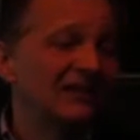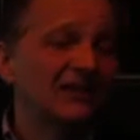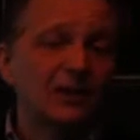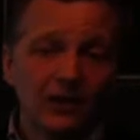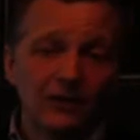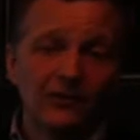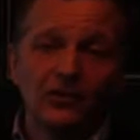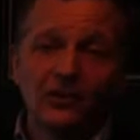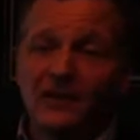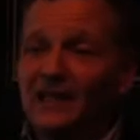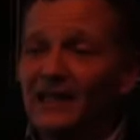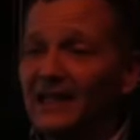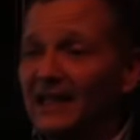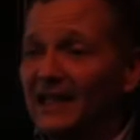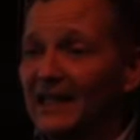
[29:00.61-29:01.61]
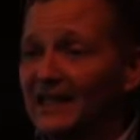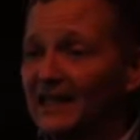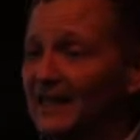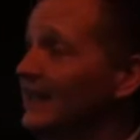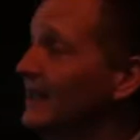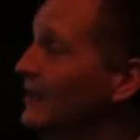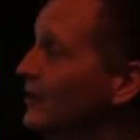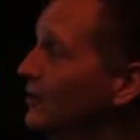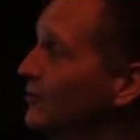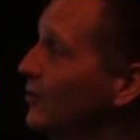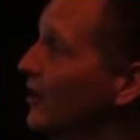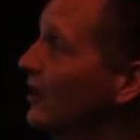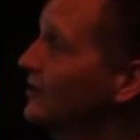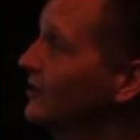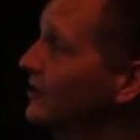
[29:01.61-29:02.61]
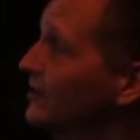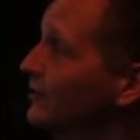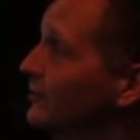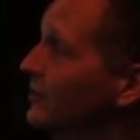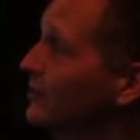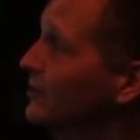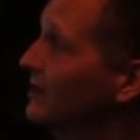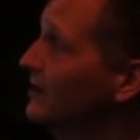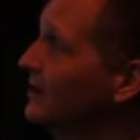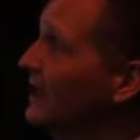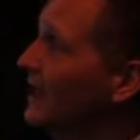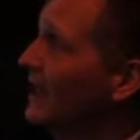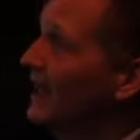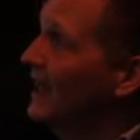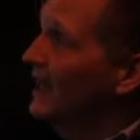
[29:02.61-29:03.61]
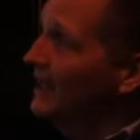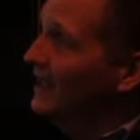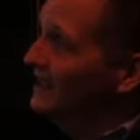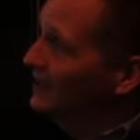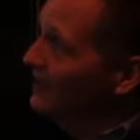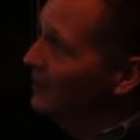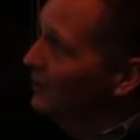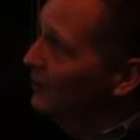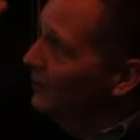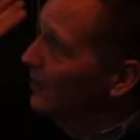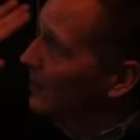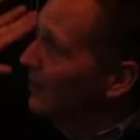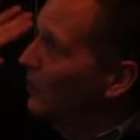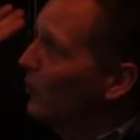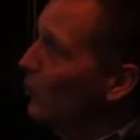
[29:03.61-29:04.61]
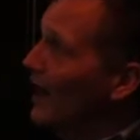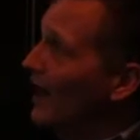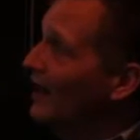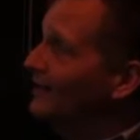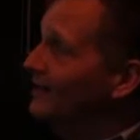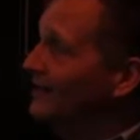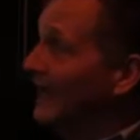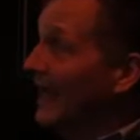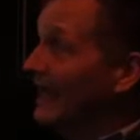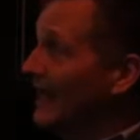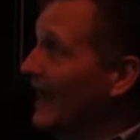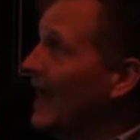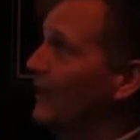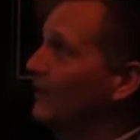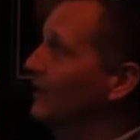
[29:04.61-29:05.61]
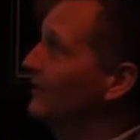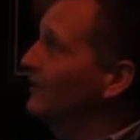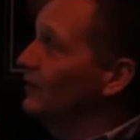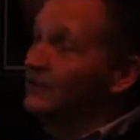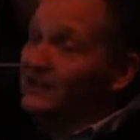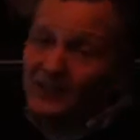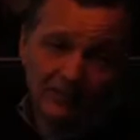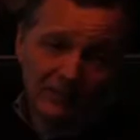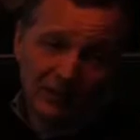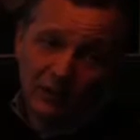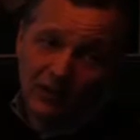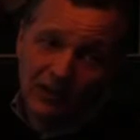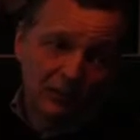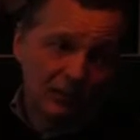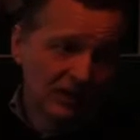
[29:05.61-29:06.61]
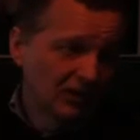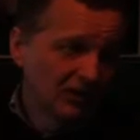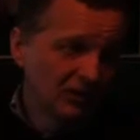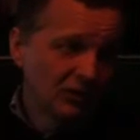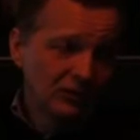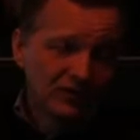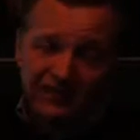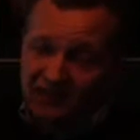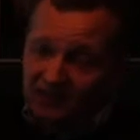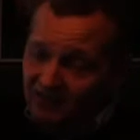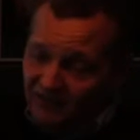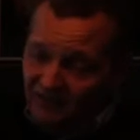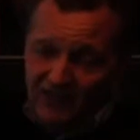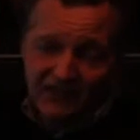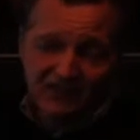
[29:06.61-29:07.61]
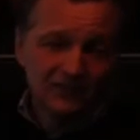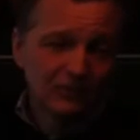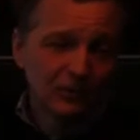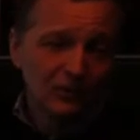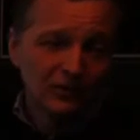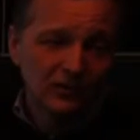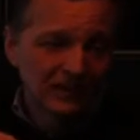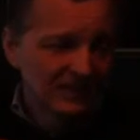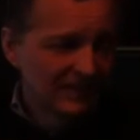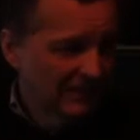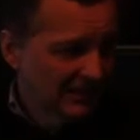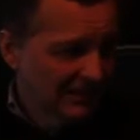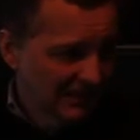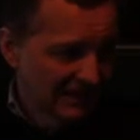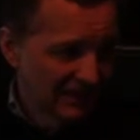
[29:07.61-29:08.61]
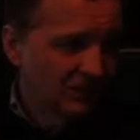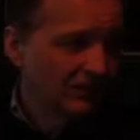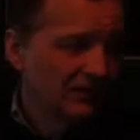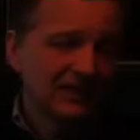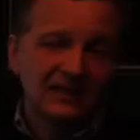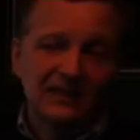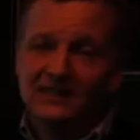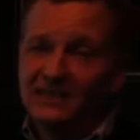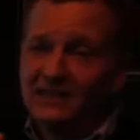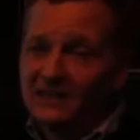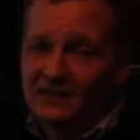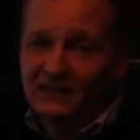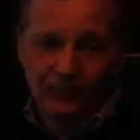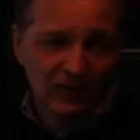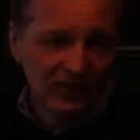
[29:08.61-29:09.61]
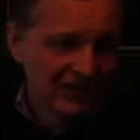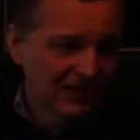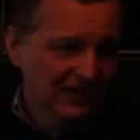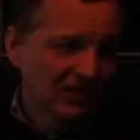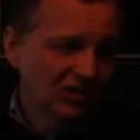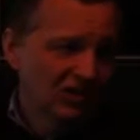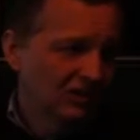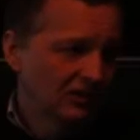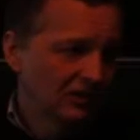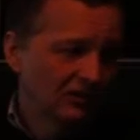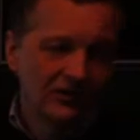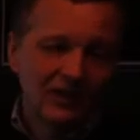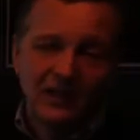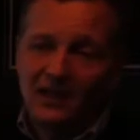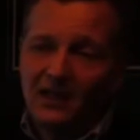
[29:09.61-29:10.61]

need to cover in your project description. And that's, what and how, like very simply what do you want to do. This is a festival, this is a series, this is a presentation of